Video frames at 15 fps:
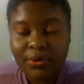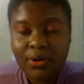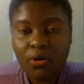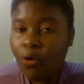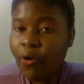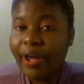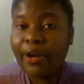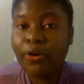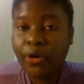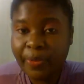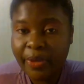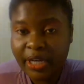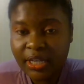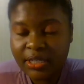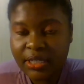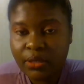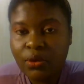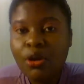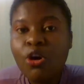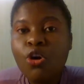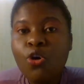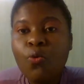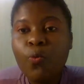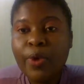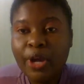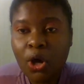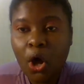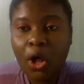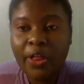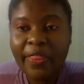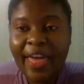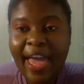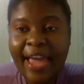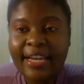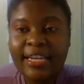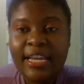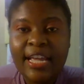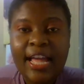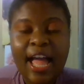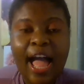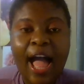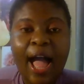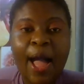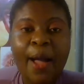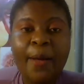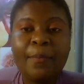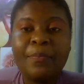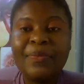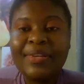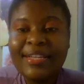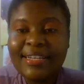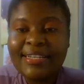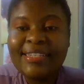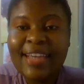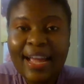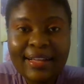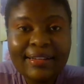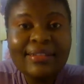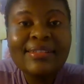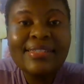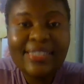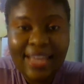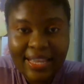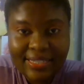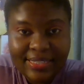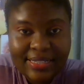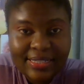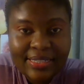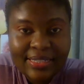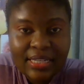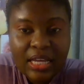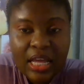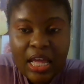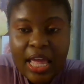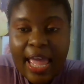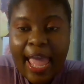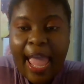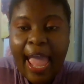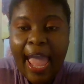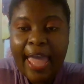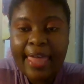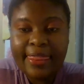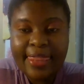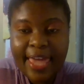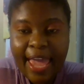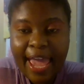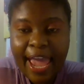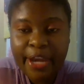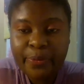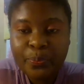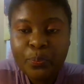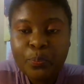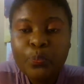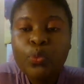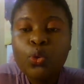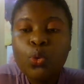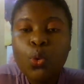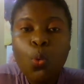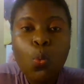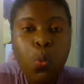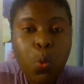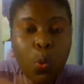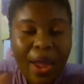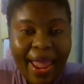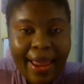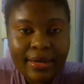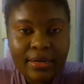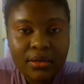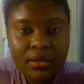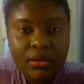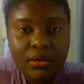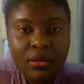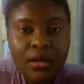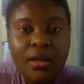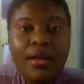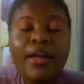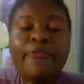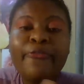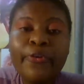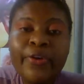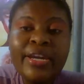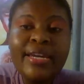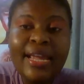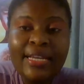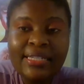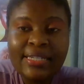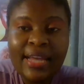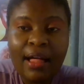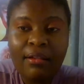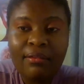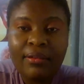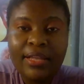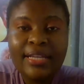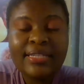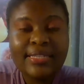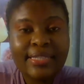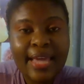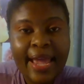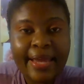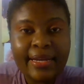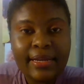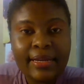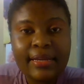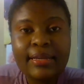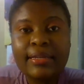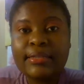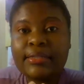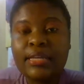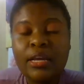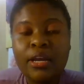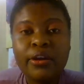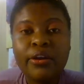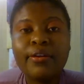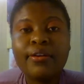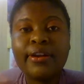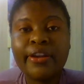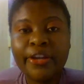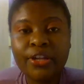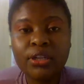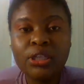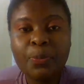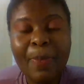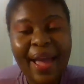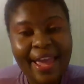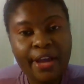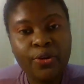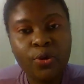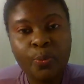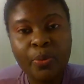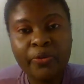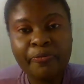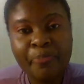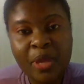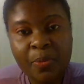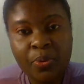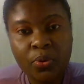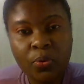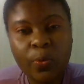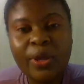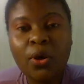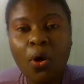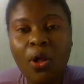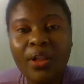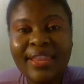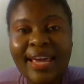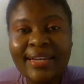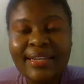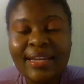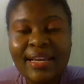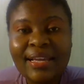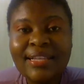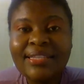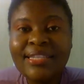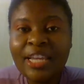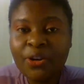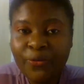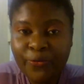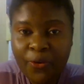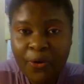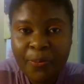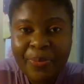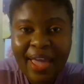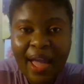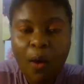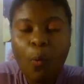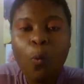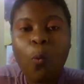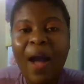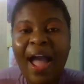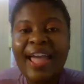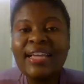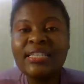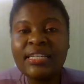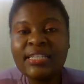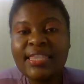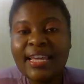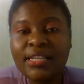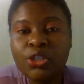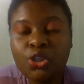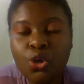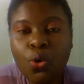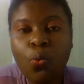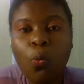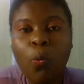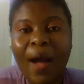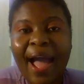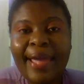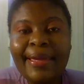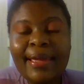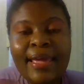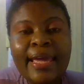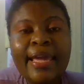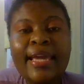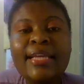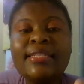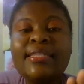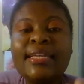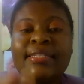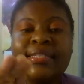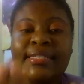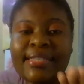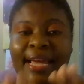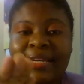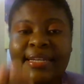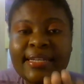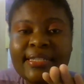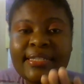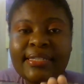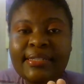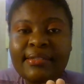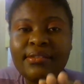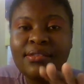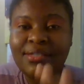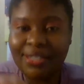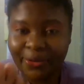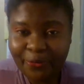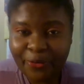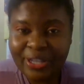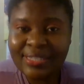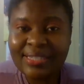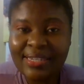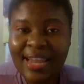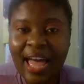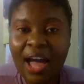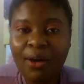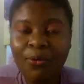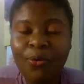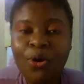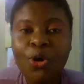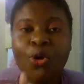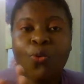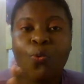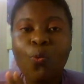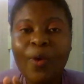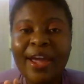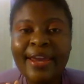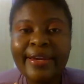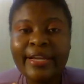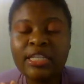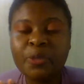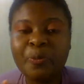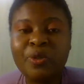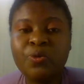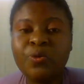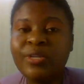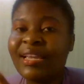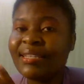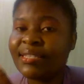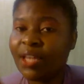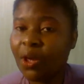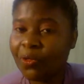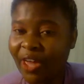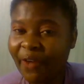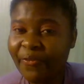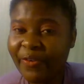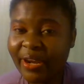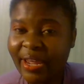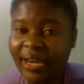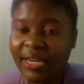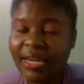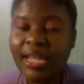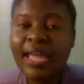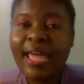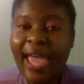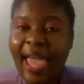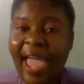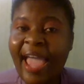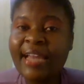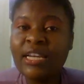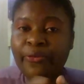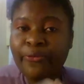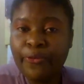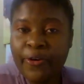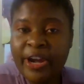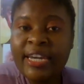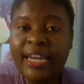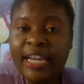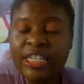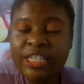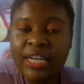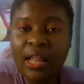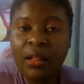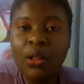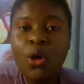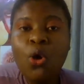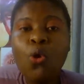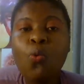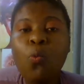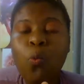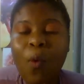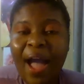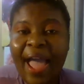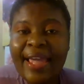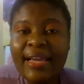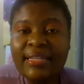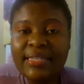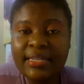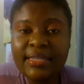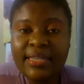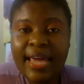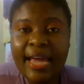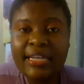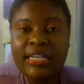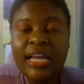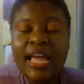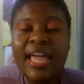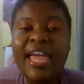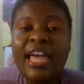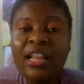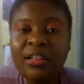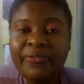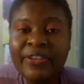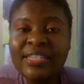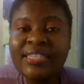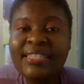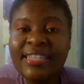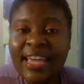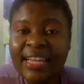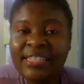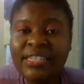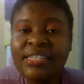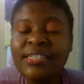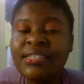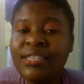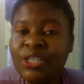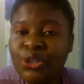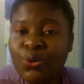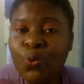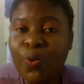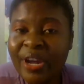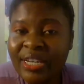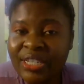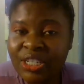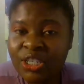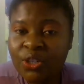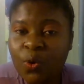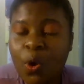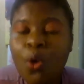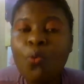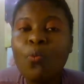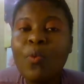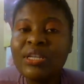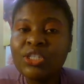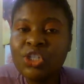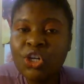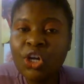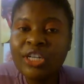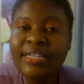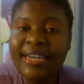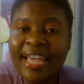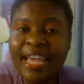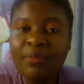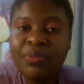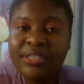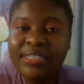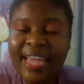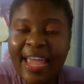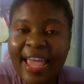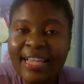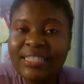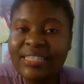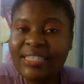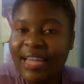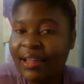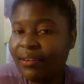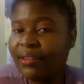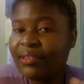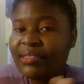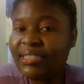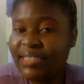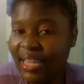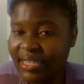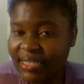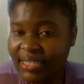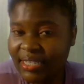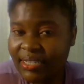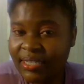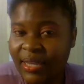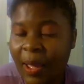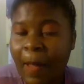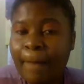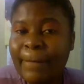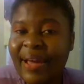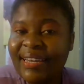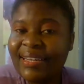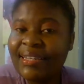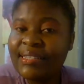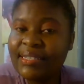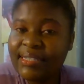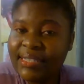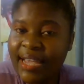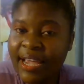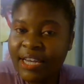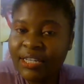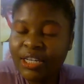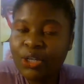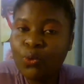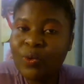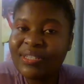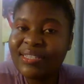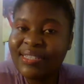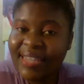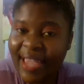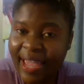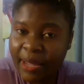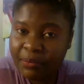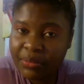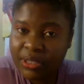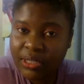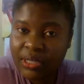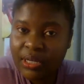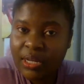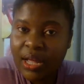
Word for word: or a community, we call that um, jungle justice. And then when a foreign national instead is killed by a group of people, we call that xenophobia. Why is it that so? Why is the standard difference now when it's between a South African and a foreign national? Why is it that Elvis Nyathi's situation was not labeled as jungle justice, but instead it was termed